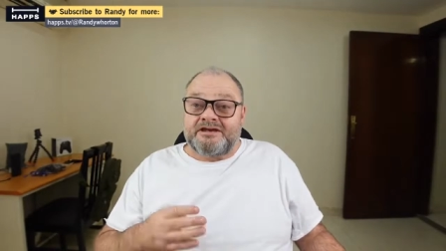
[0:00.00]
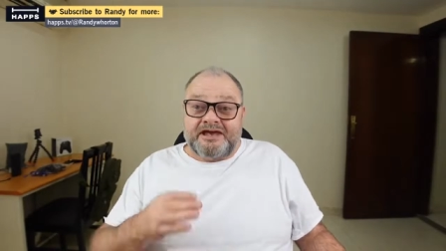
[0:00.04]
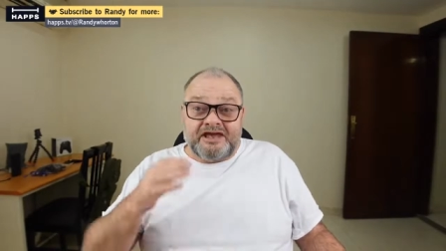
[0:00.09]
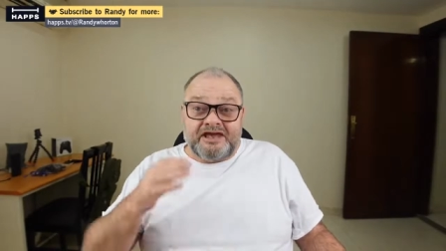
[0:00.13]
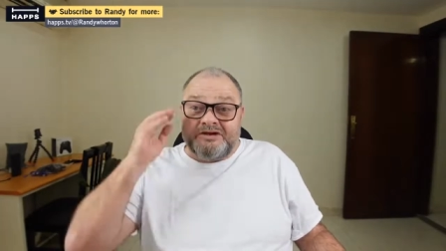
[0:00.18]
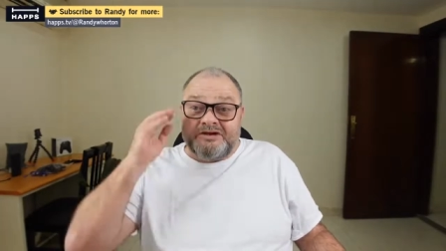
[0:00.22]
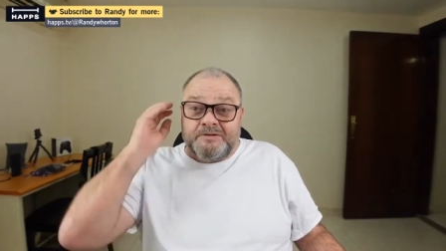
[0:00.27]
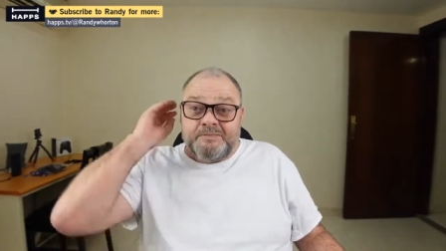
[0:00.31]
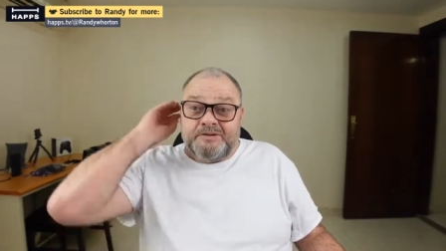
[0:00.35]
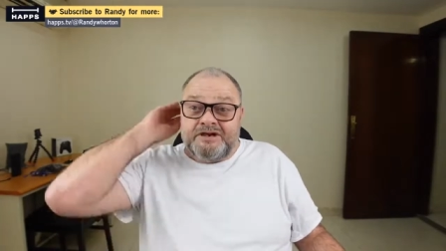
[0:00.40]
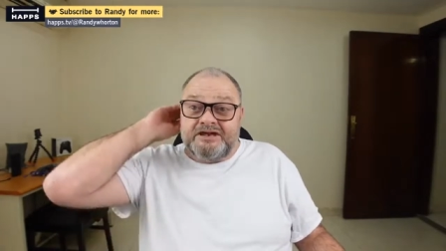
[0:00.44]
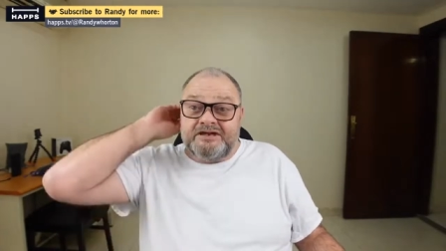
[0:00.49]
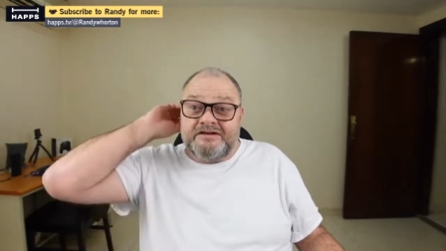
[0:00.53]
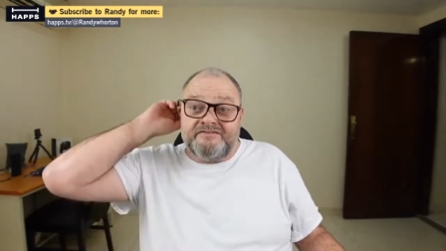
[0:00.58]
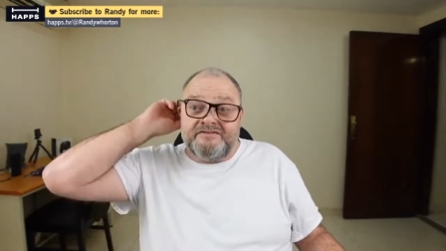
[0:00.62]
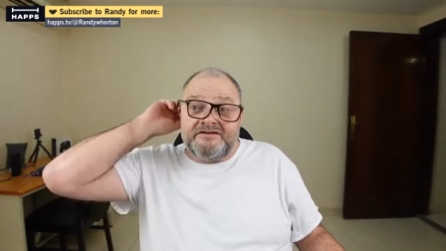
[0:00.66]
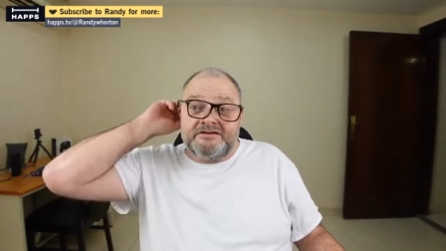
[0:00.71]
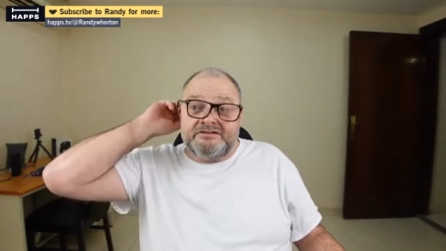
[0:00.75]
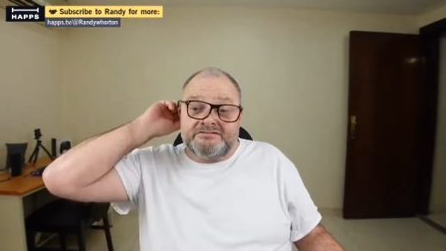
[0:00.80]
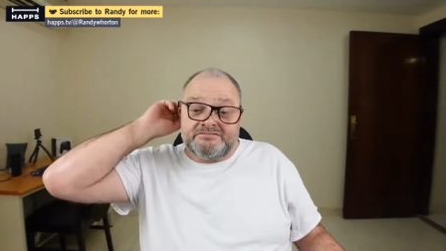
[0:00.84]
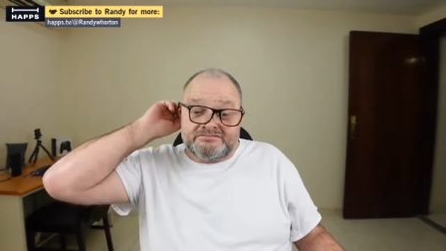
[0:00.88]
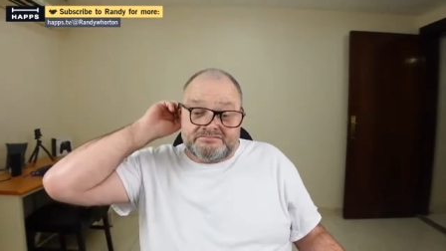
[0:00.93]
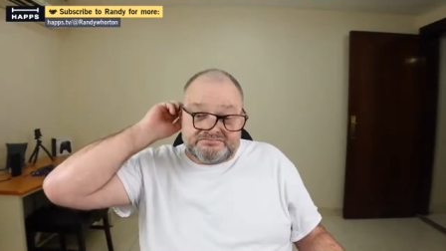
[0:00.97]
Can you believe
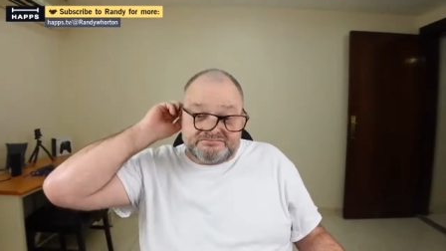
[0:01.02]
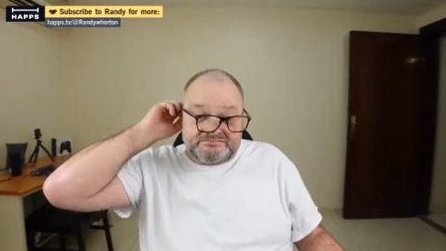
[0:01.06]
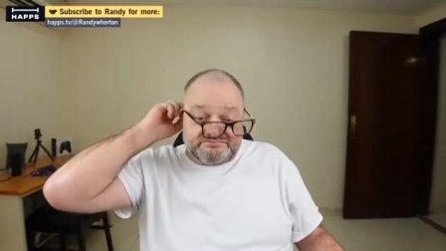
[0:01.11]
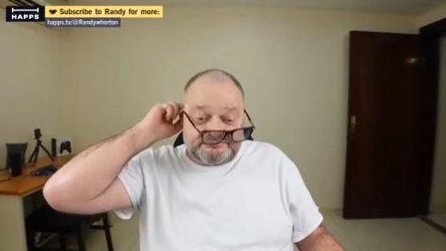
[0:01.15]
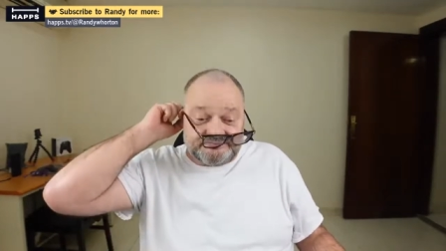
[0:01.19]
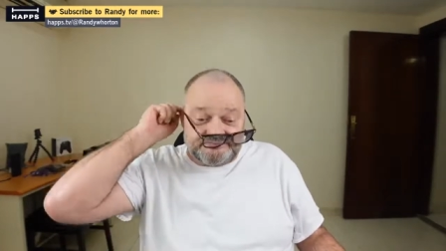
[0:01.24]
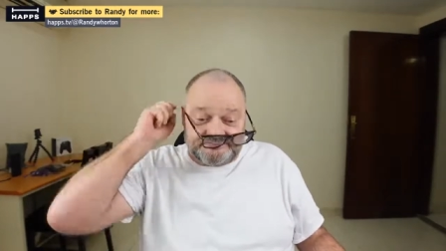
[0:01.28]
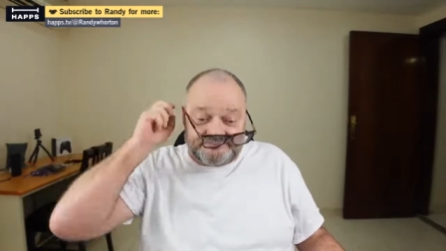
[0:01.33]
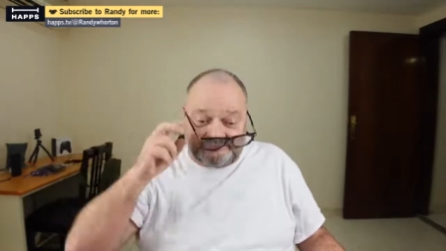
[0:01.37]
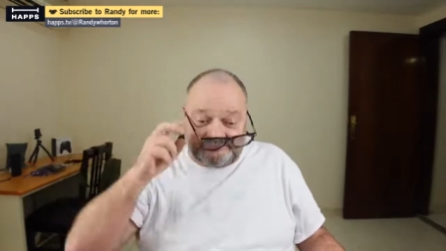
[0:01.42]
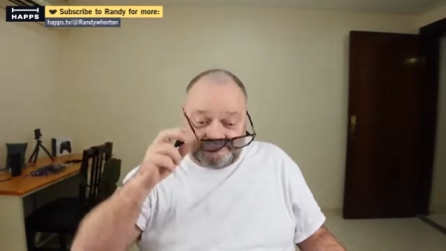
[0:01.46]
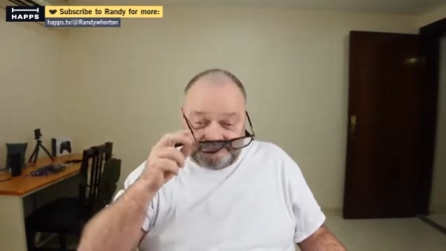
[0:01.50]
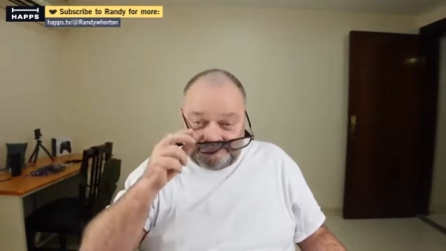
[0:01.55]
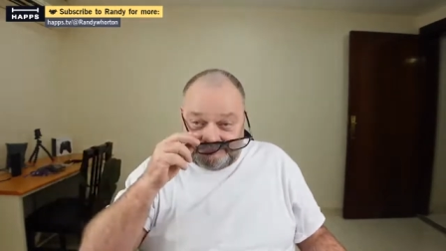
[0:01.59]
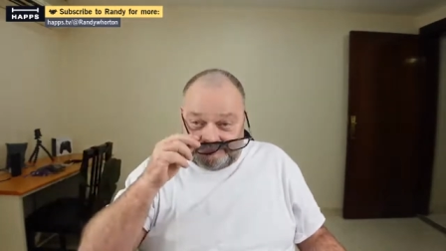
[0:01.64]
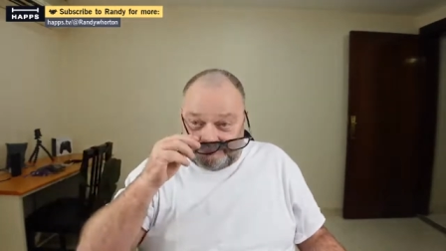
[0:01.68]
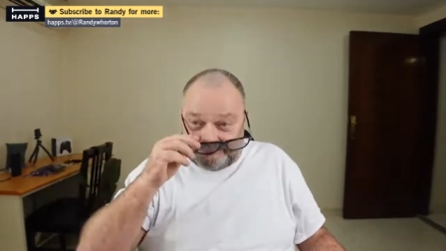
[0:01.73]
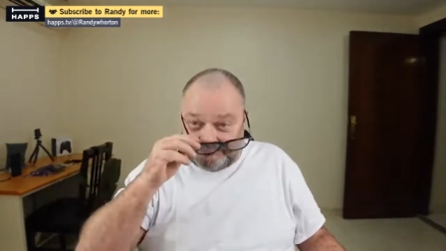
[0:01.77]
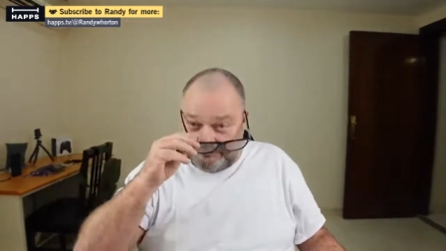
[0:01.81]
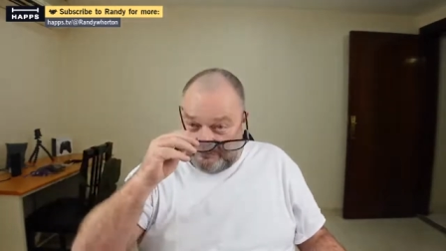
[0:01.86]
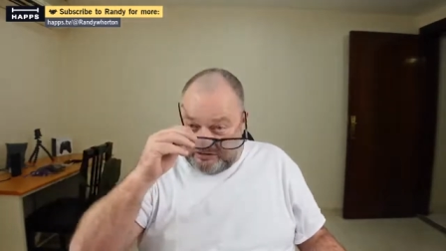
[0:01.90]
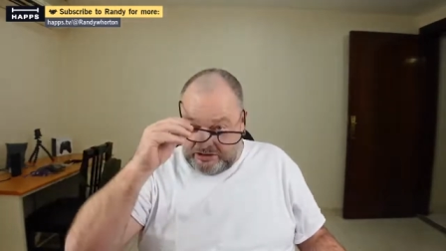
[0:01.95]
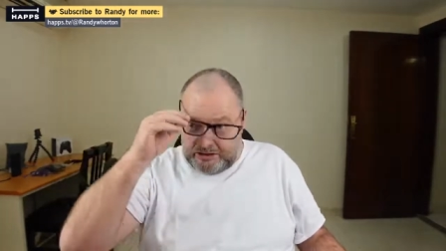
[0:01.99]
it?
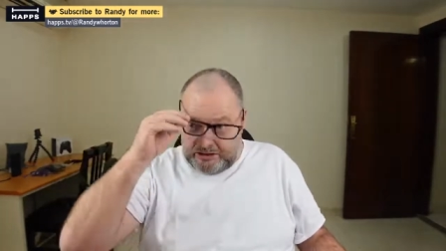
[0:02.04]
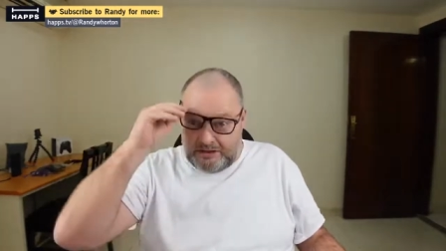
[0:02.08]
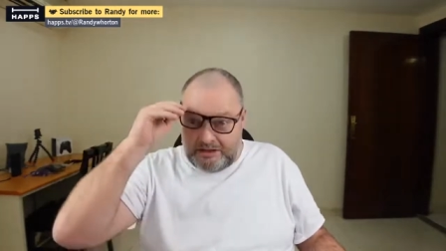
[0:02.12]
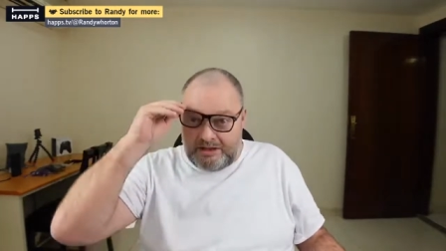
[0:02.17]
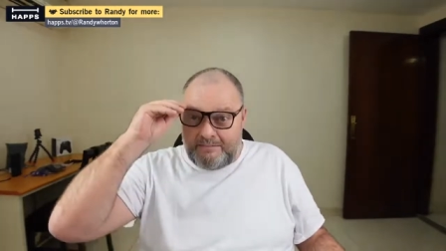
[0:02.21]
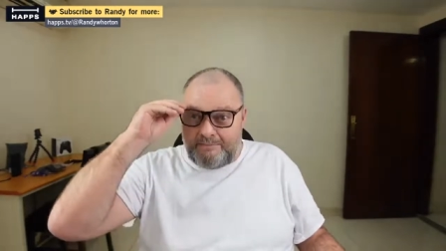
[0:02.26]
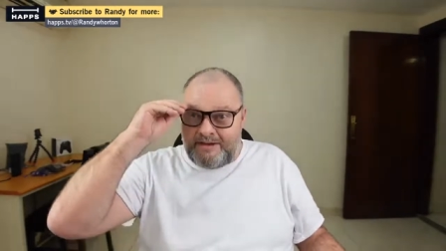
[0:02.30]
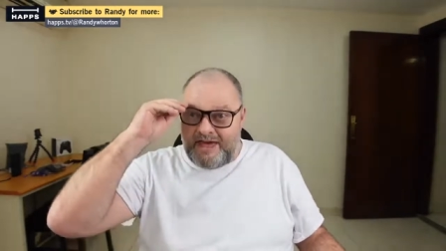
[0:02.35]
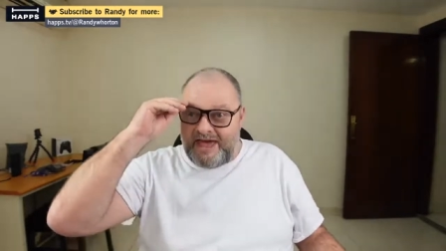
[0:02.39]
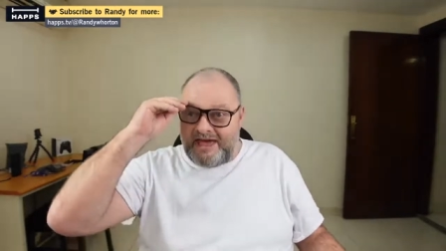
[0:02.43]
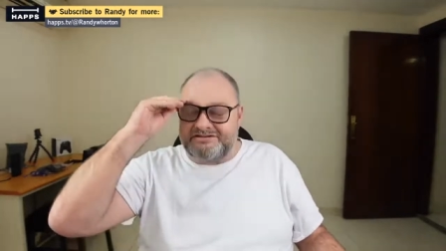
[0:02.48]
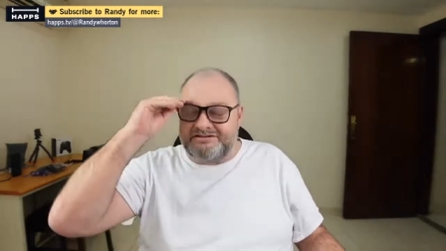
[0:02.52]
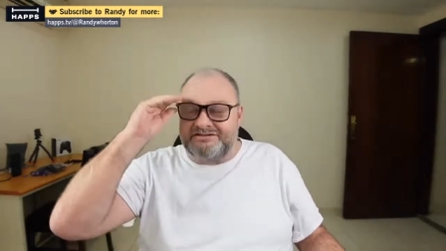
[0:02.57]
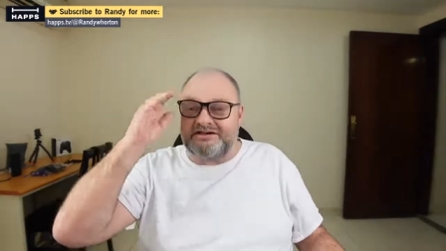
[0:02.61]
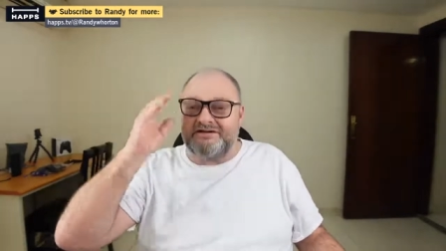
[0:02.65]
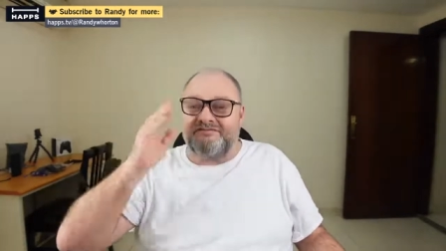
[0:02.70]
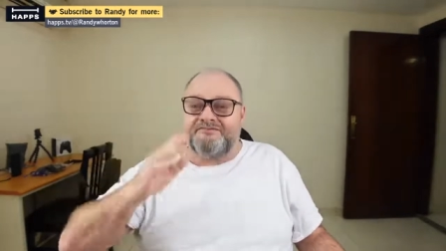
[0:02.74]
Imagine